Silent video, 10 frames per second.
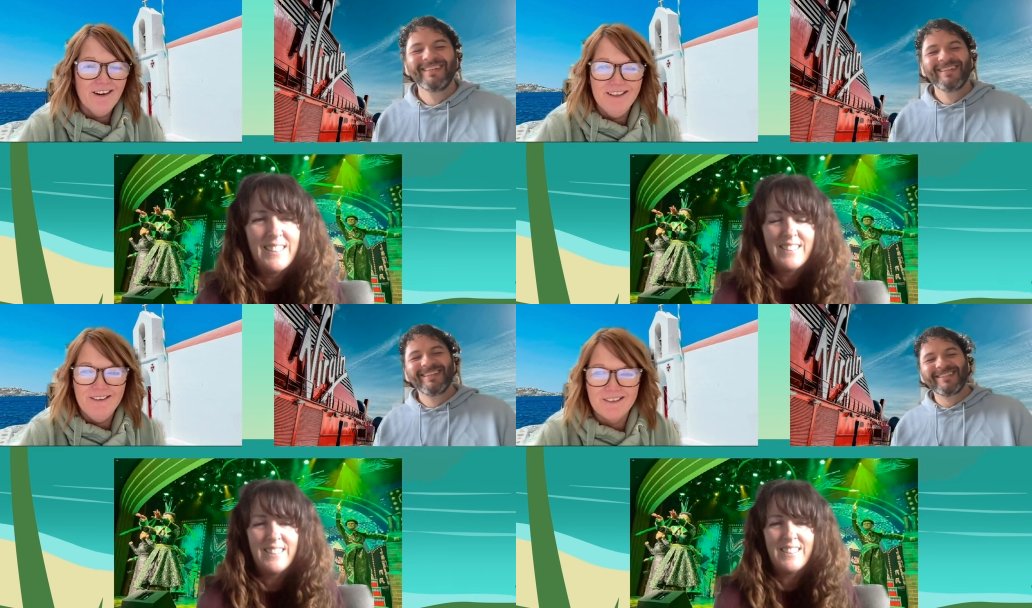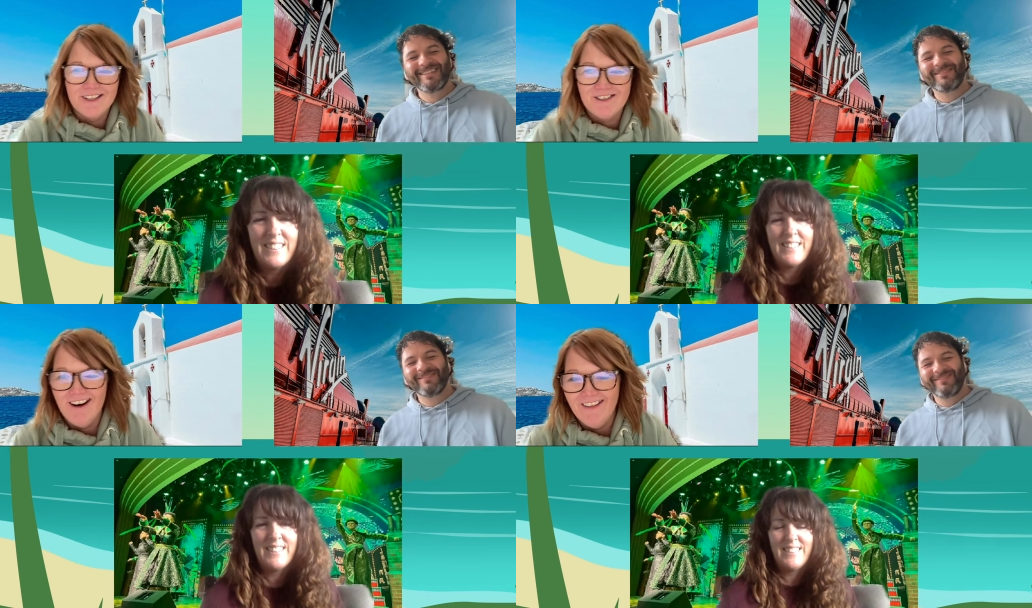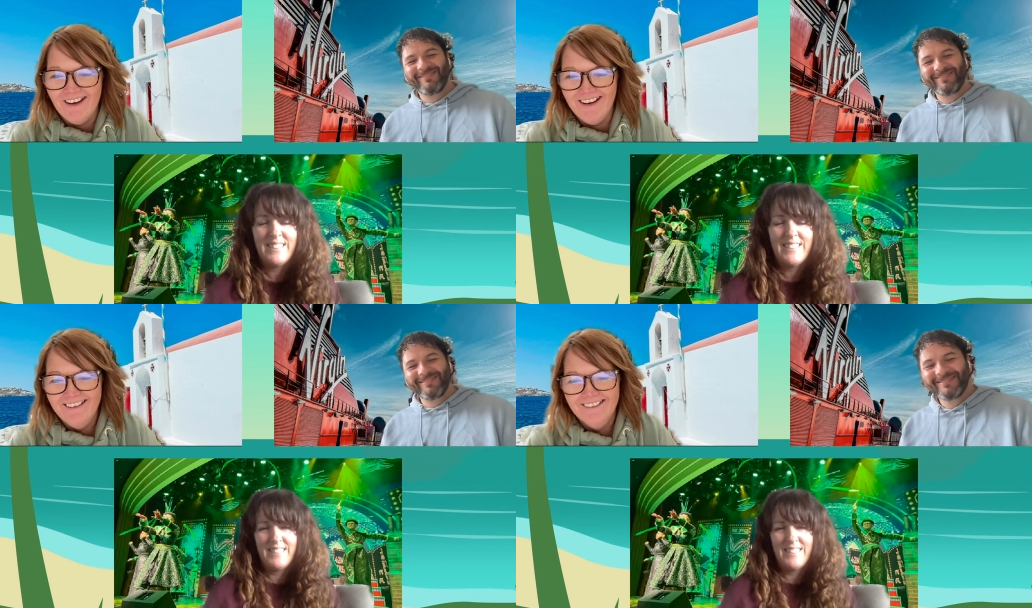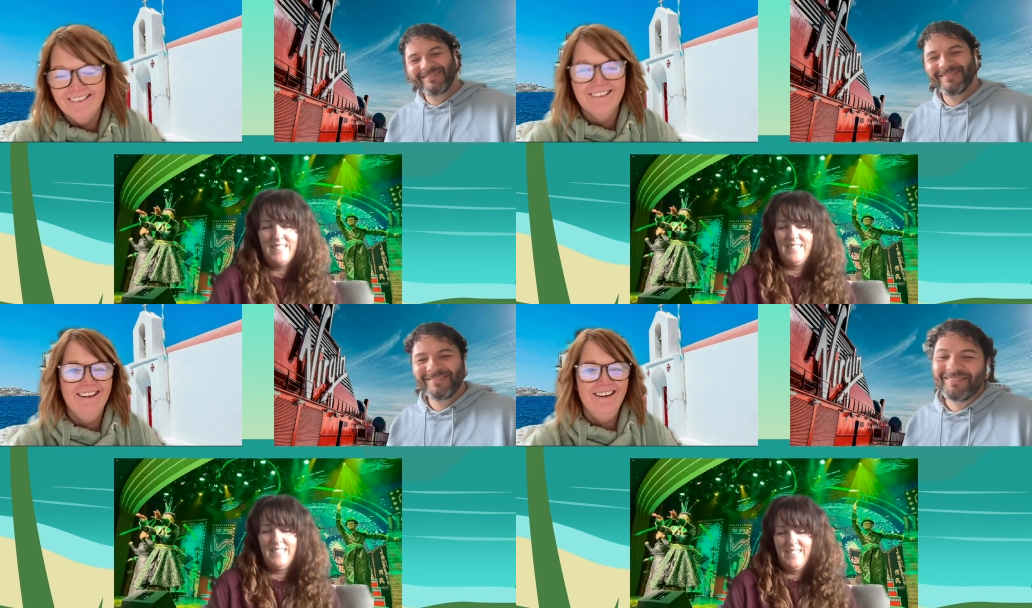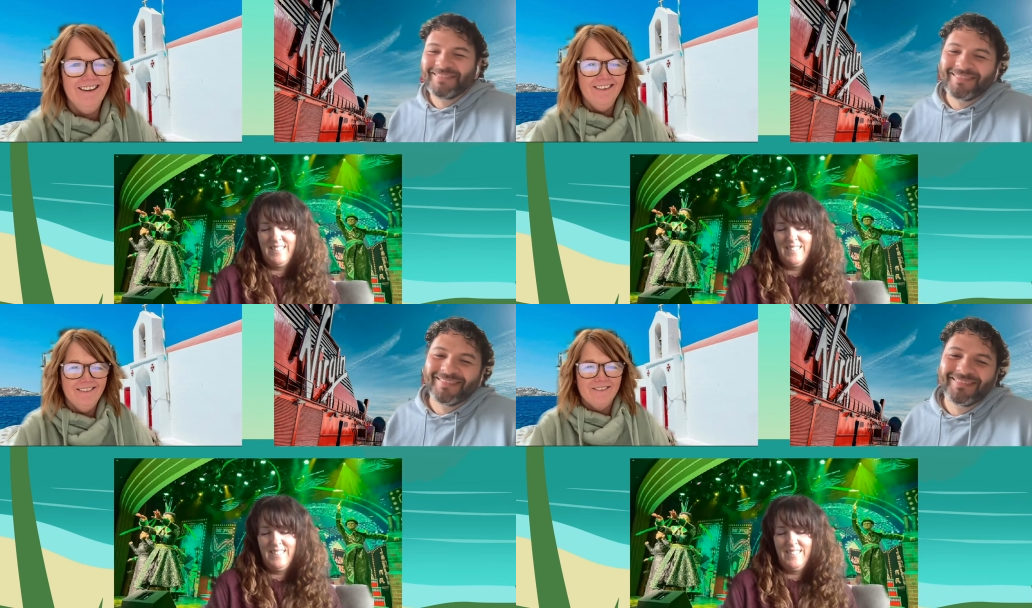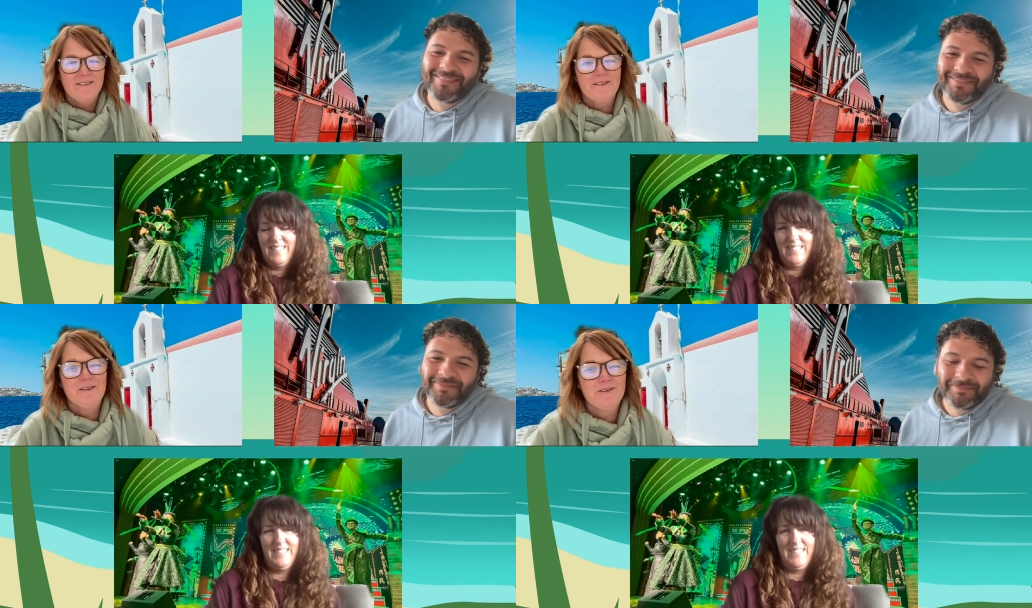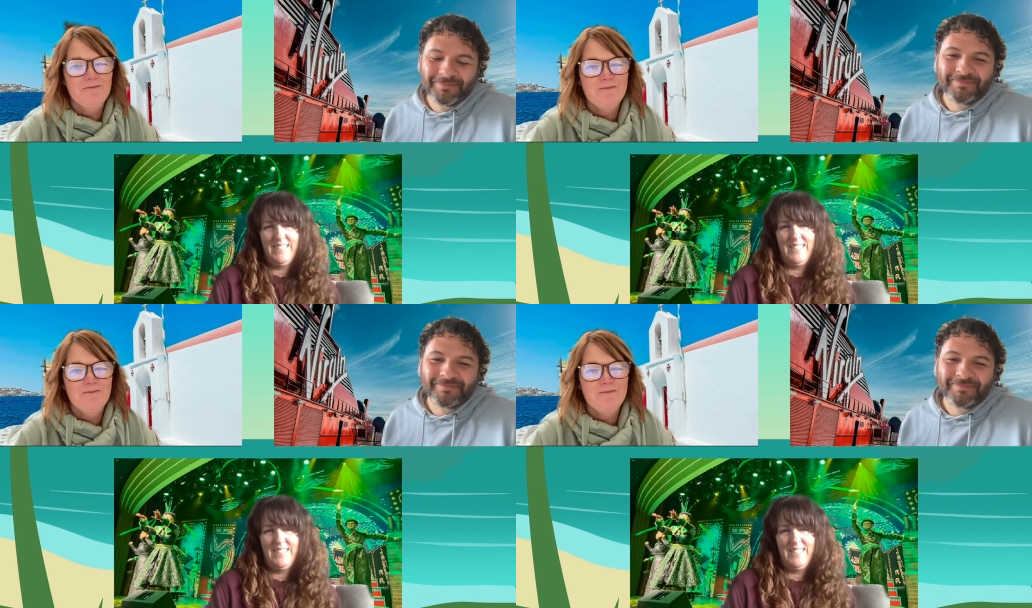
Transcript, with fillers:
Speaker 1: No, I really want to try that. Um,